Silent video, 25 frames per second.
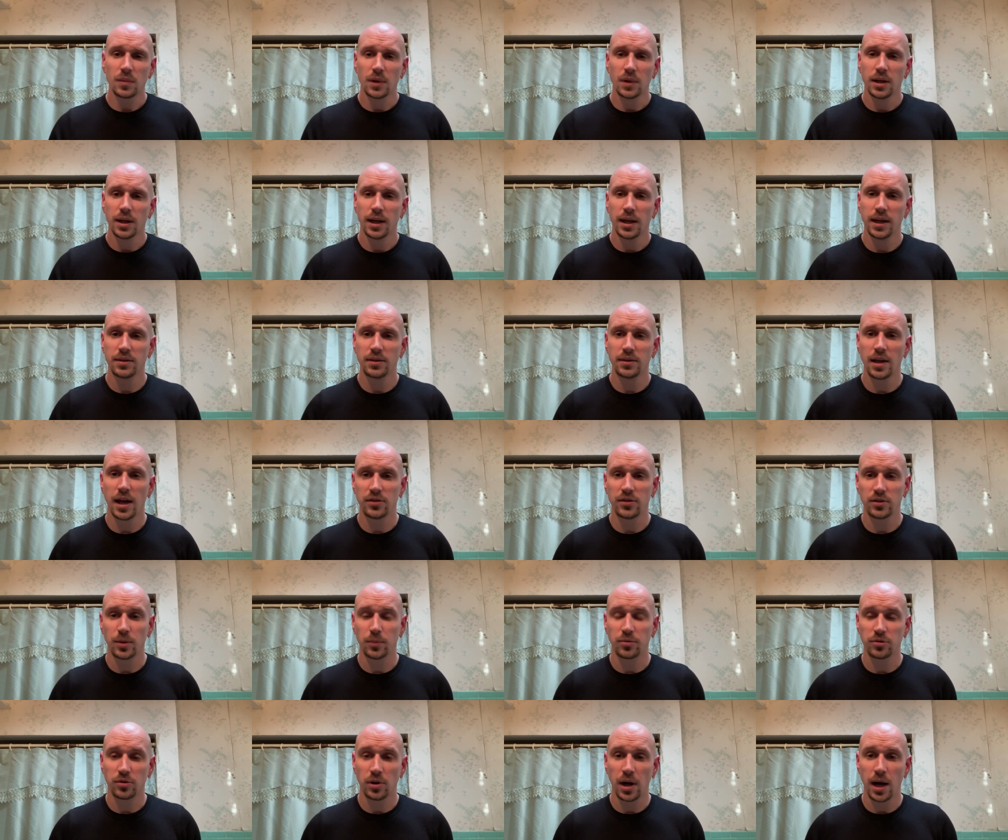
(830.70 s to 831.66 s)
hit that
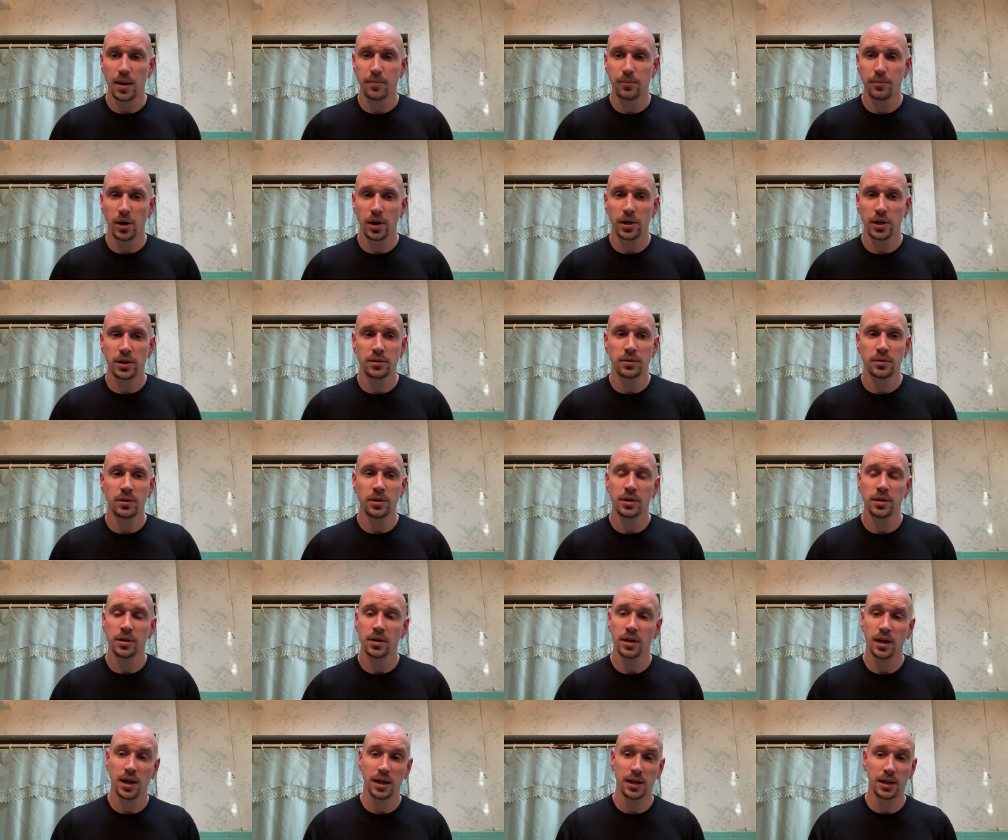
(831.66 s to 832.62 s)
subscribe button,
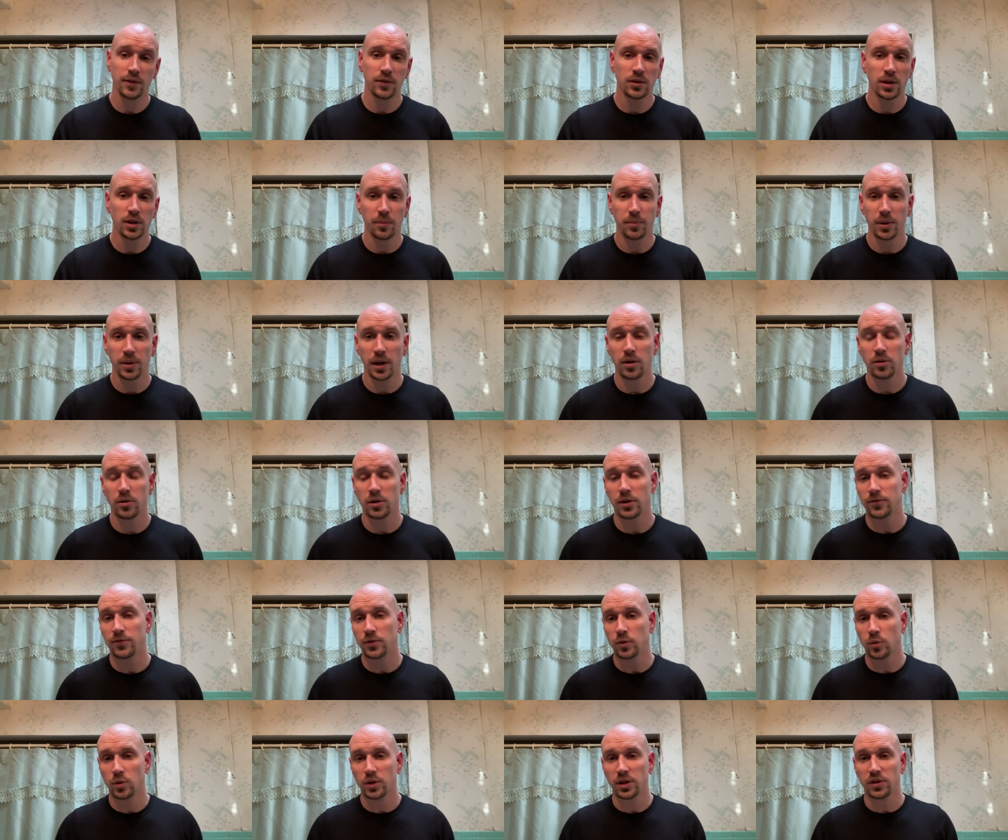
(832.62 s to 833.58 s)
and even the bell if
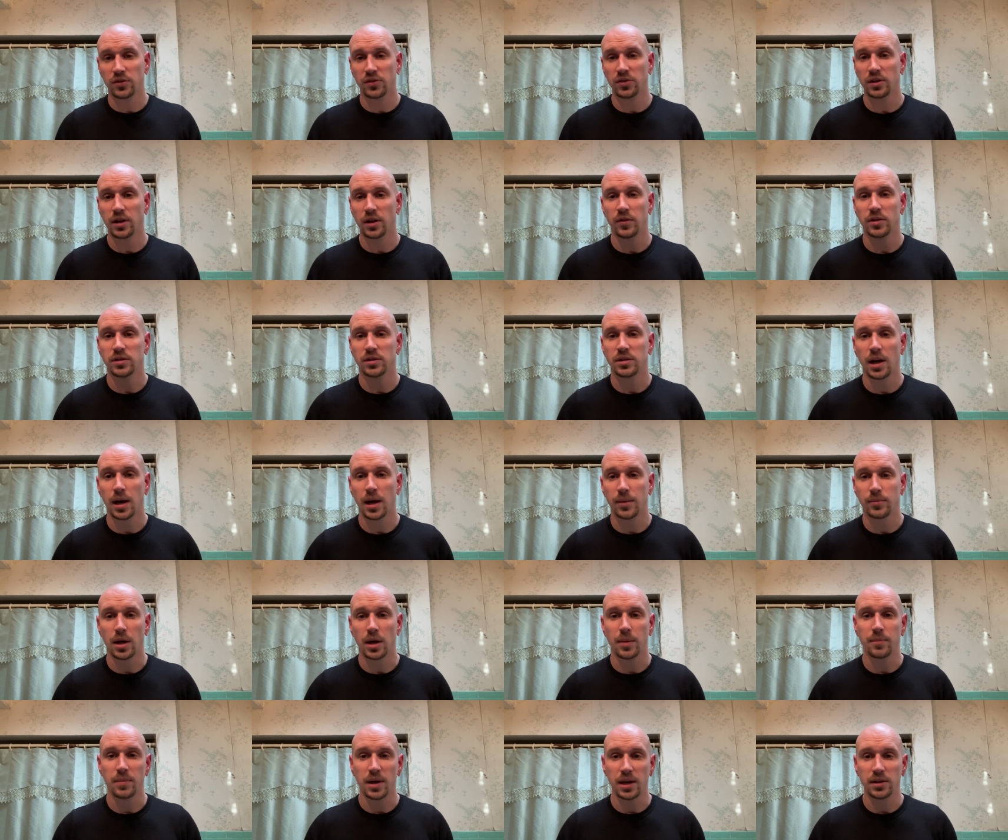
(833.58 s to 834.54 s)
you want to see every time that
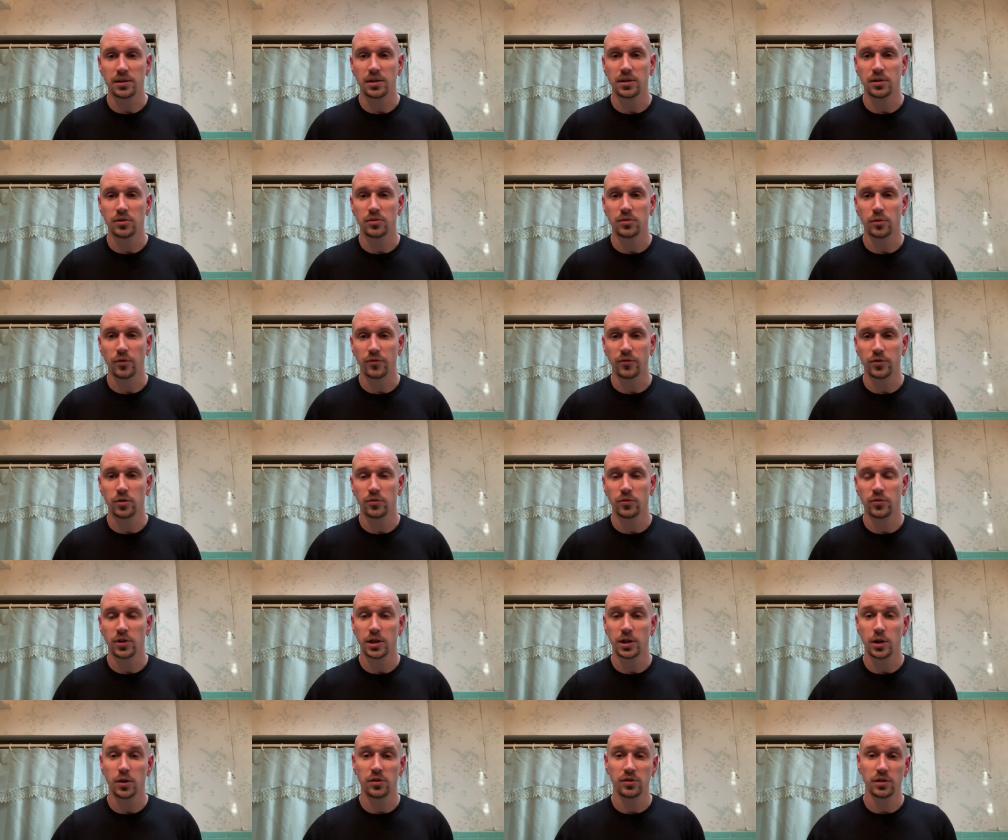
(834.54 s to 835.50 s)
I make these review
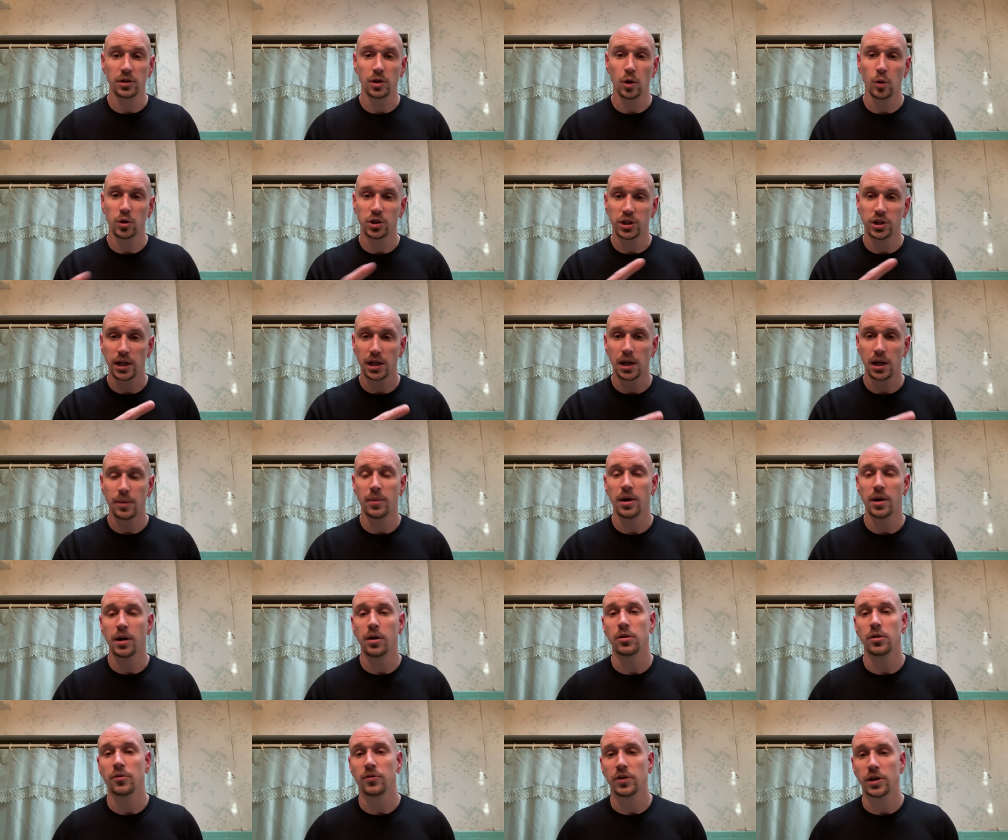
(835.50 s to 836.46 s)
videos and go check out my
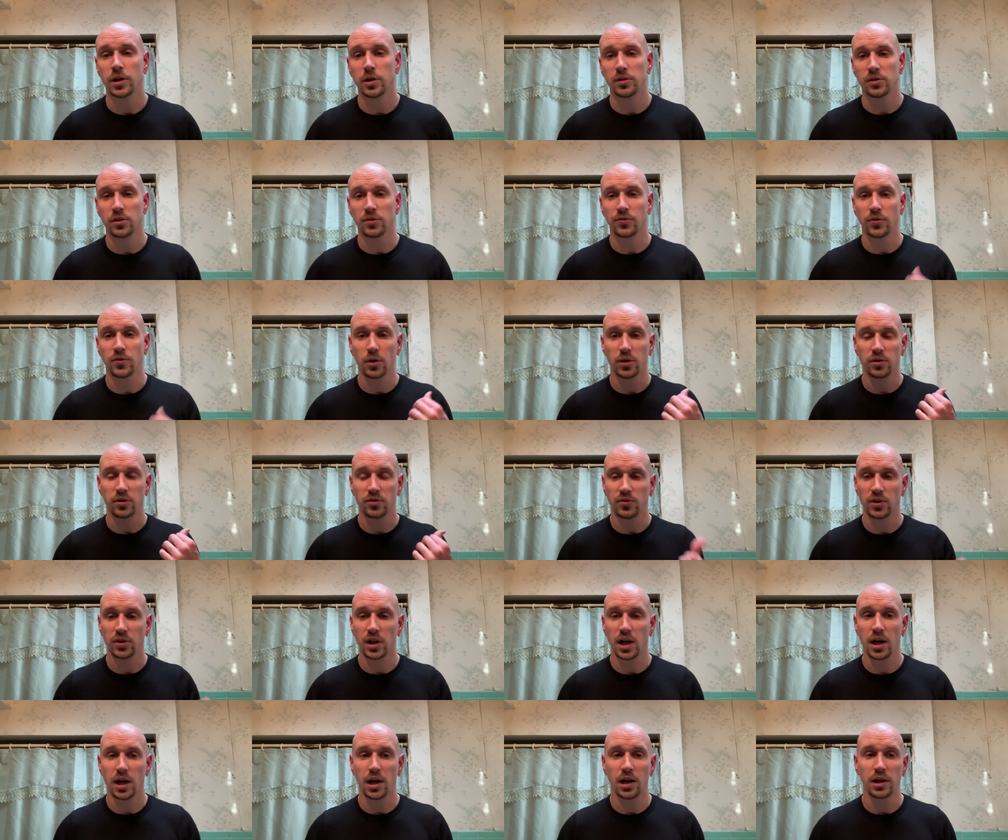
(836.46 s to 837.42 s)
other videos as far as
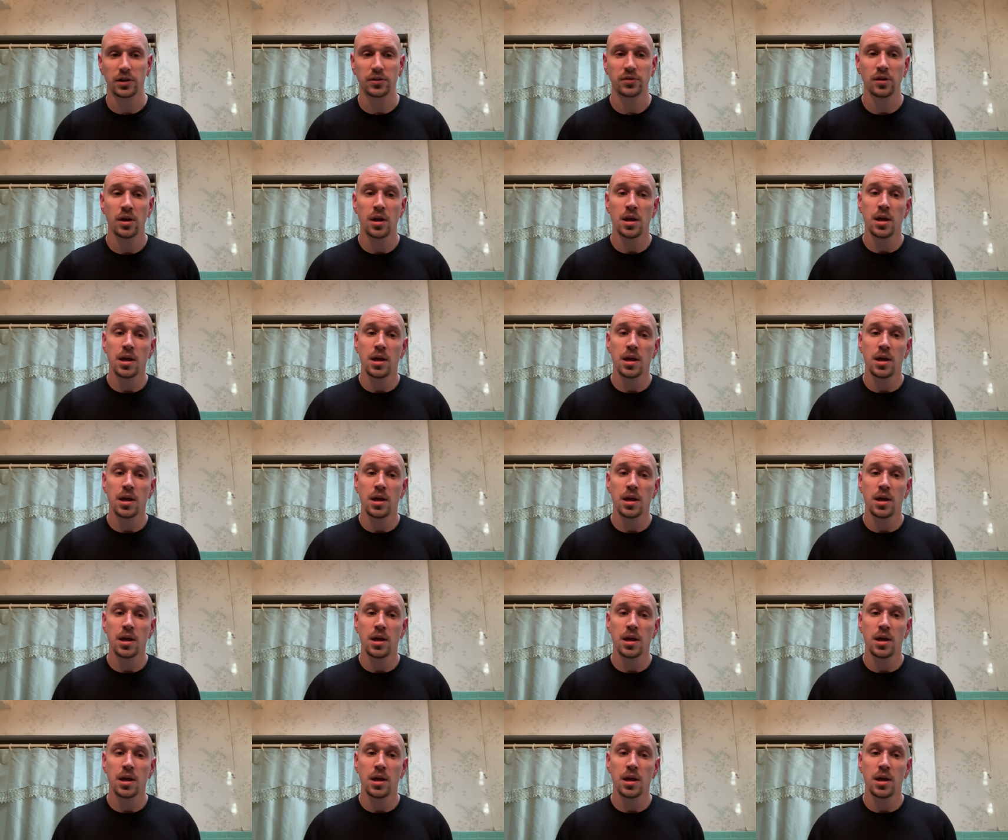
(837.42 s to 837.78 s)
vlogs.